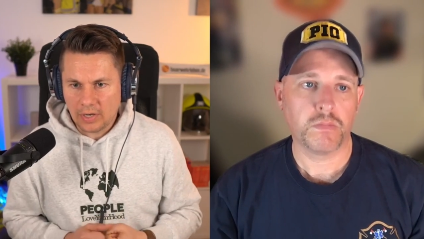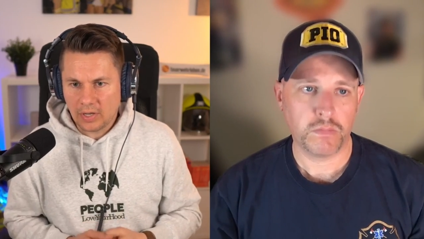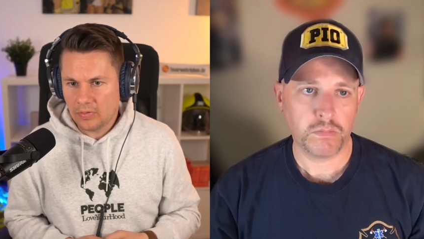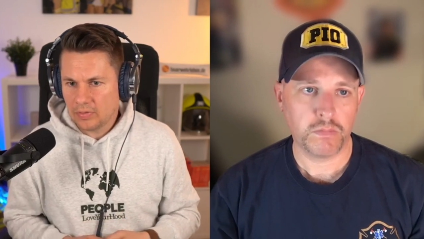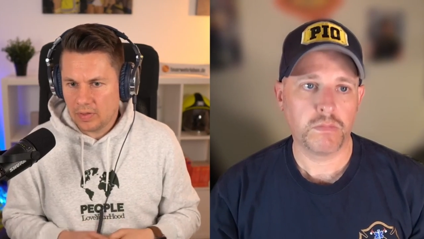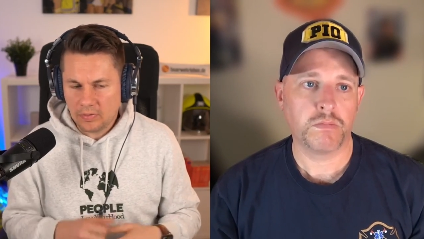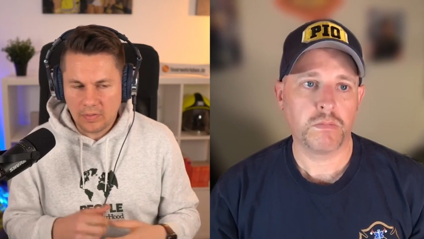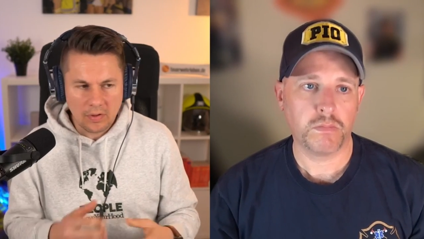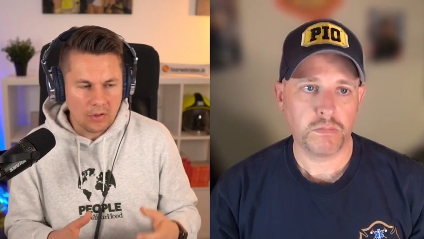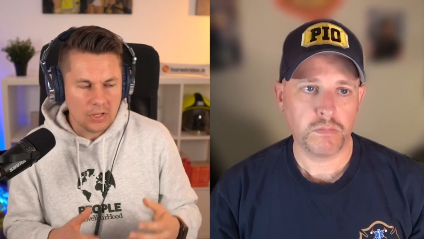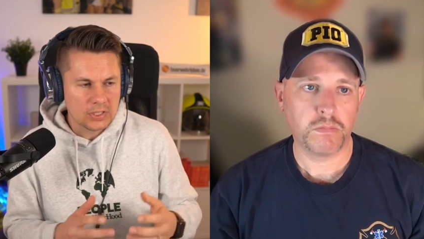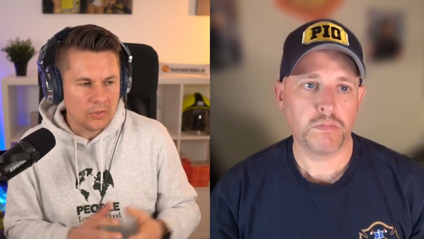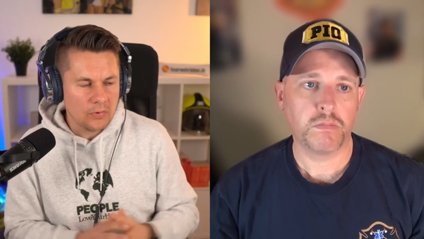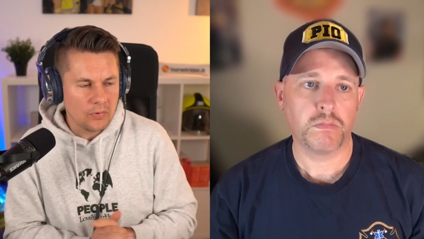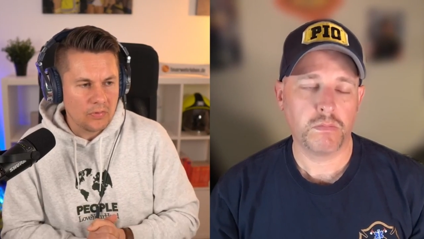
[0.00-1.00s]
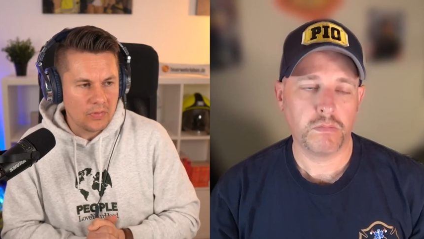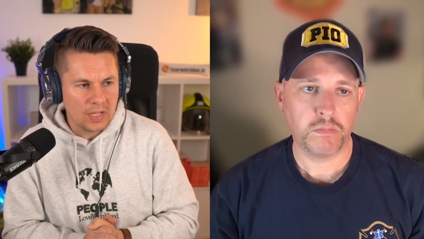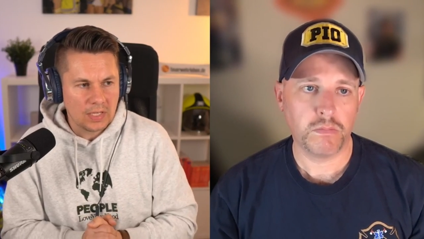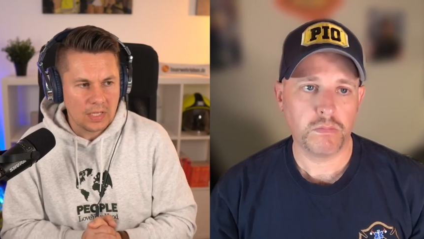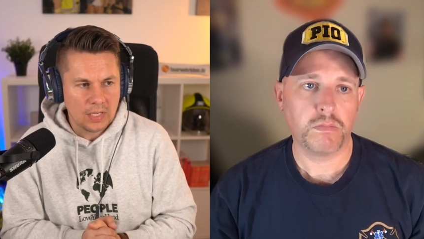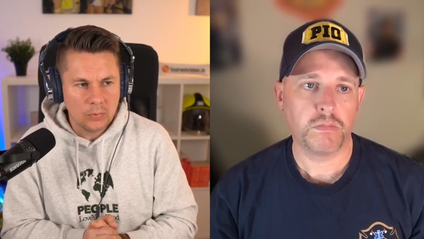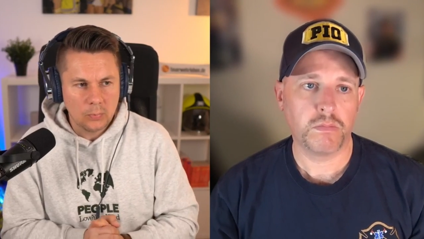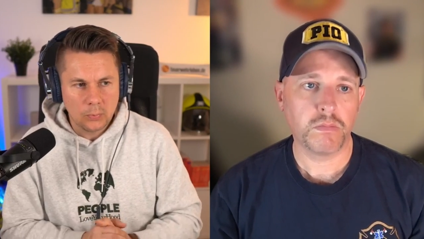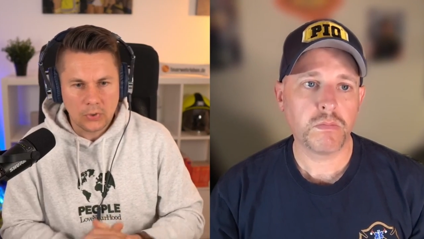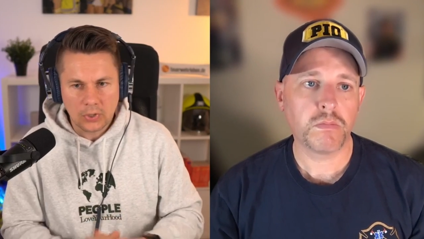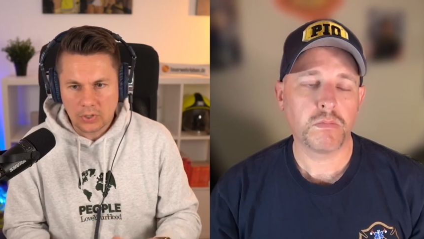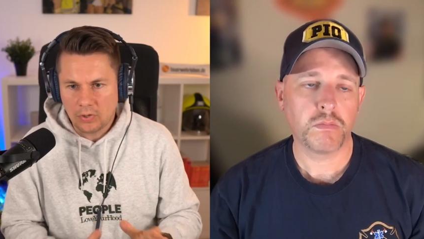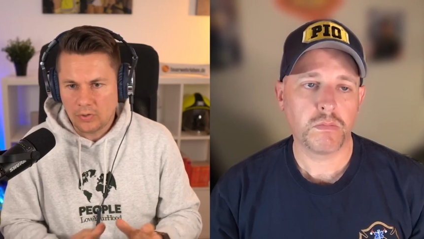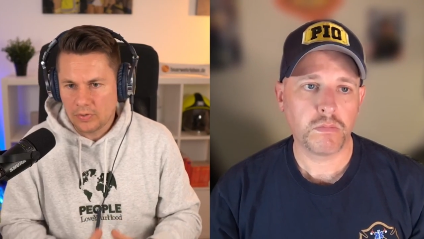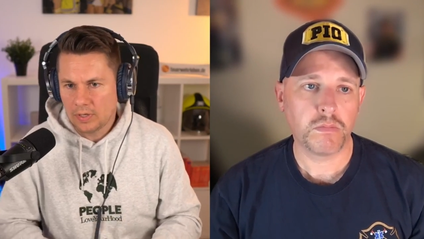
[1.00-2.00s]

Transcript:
Speaker 1: and then also they can work on